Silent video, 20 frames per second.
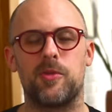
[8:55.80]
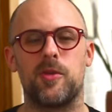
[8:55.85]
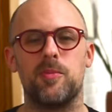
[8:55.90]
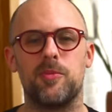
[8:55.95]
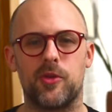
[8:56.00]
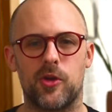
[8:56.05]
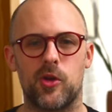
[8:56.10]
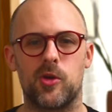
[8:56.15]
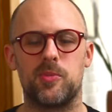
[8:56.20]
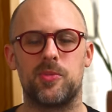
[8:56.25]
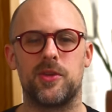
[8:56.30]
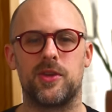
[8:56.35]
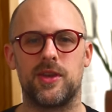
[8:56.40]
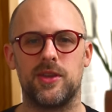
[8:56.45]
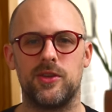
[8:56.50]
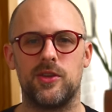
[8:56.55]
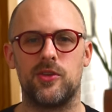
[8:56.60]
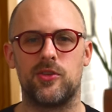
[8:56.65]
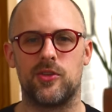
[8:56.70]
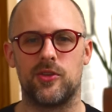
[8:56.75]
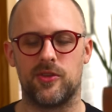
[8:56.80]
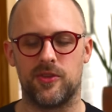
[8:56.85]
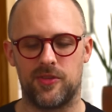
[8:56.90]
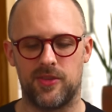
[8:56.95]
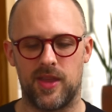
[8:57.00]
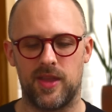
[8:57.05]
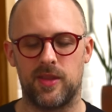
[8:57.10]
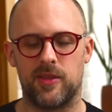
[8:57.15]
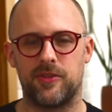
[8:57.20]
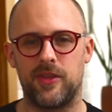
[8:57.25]
some terms and conditions
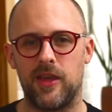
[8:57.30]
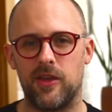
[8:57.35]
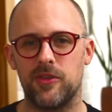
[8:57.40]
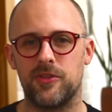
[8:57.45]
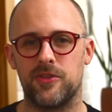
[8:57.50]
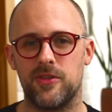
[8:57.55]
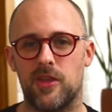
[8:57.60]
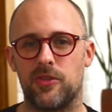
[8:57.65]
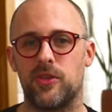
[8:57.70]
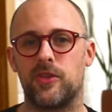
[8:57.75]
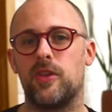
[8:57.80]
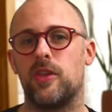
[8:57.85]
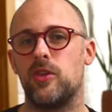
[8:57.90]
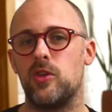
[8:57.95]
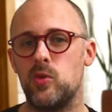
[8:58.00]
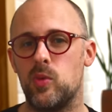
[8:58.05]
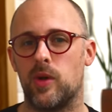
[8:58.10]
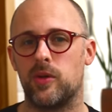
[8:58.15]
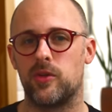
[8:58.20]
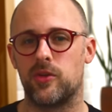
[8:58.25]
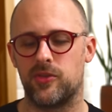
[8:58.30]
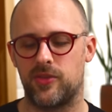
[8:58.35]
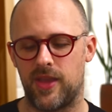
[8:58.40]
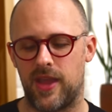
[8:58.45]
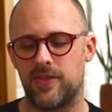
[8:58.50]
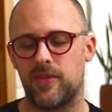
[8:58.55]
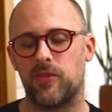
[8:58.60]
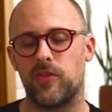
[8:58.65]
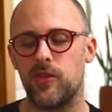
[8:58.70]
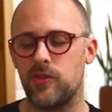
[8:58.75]
that tells Nothing that you
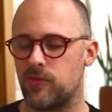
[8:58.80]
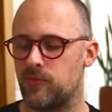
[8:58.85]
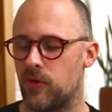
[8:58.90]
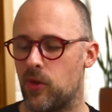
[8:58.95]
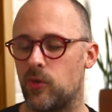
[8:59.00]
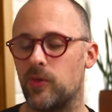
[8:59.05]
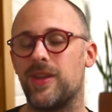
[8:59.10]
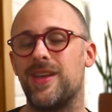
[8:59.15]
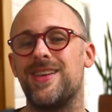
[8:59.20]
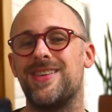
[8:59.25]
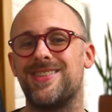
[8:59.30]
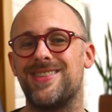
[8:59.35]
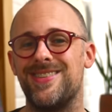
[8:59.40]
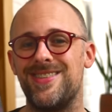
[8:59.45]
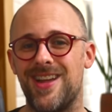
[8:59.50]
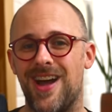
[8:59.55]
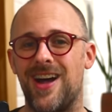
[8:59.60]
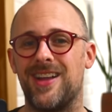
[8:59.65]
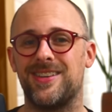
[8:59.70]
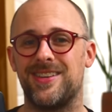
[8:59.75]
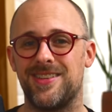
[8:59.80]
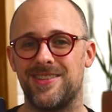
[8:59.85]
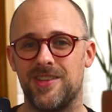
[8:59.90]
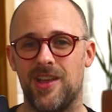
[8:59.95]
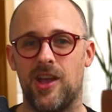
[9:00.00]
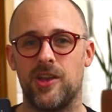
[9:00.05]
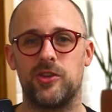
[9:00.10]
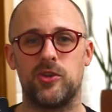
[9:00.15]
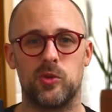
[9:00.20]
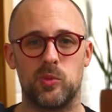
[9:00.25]
understand that this phone is not
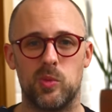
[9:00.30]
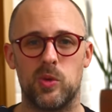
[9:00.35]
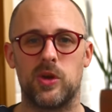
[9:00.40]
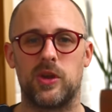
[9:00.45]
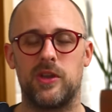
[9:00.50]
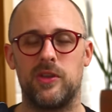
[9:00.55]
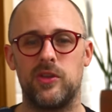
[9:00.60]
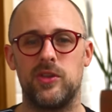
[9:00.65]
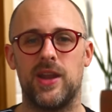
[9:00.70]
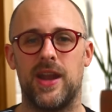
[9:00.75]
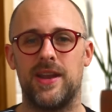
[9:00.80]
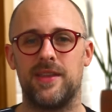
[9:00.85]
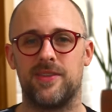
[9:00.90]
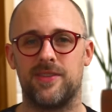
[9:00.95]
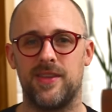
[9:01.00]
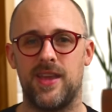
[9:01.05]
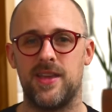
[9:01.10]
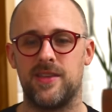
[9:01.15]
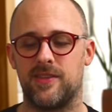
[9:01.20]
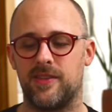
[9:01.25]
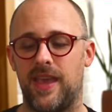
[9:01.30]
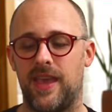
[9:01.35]
designed to work in the United States.